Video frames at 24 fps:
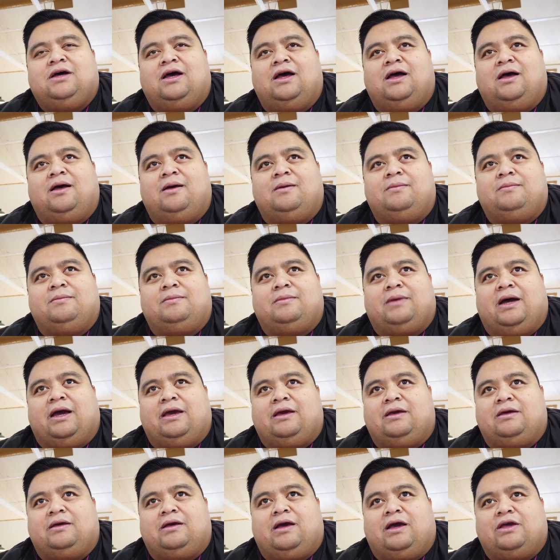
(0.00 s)
Um,
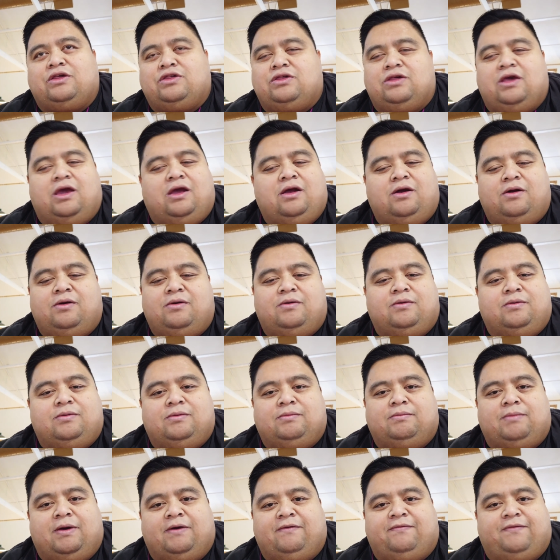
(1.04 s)
I, I share
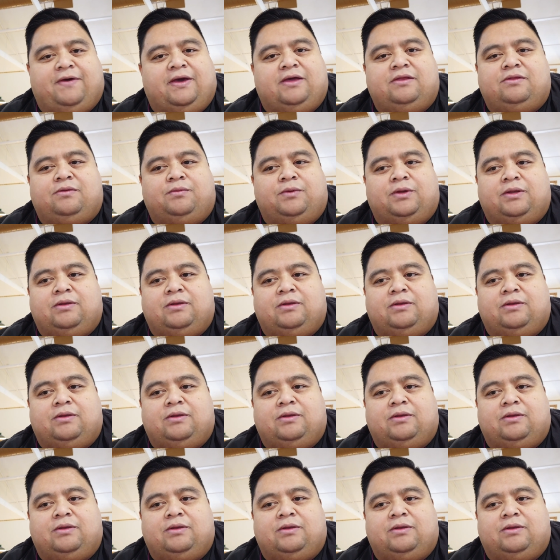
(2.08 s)
my faith